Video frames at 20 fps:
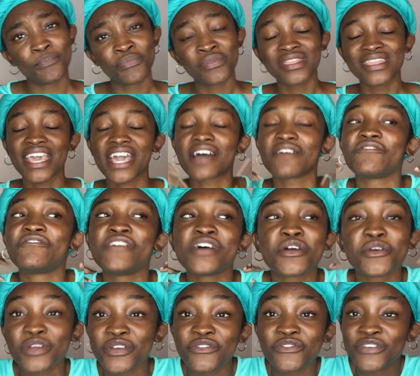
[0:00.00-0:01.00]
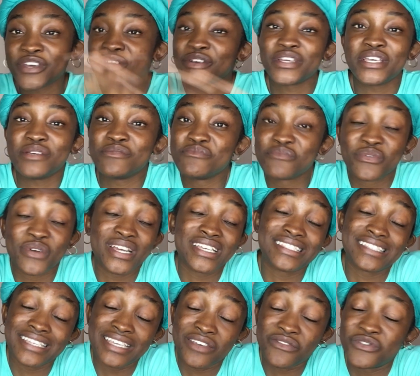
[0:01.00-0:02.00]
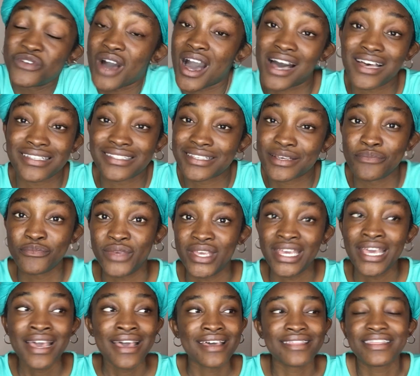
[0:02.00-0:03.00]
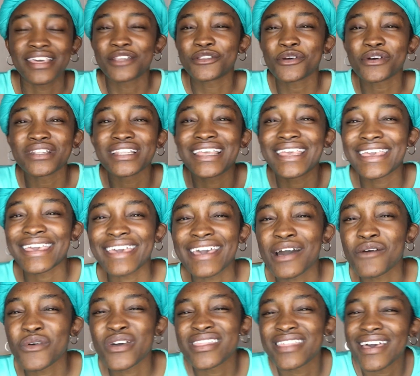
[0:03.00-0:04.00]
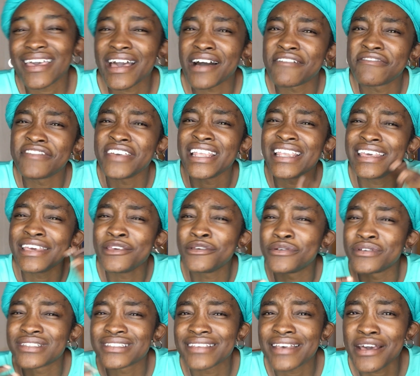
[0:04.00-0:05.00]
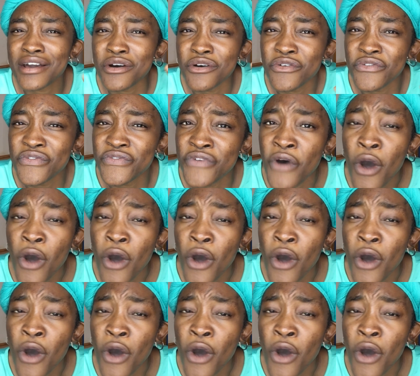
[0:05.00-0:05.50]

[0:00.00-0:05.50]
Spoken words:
They are very embracing, if you ask me. They don't care whether you're feeling yourself,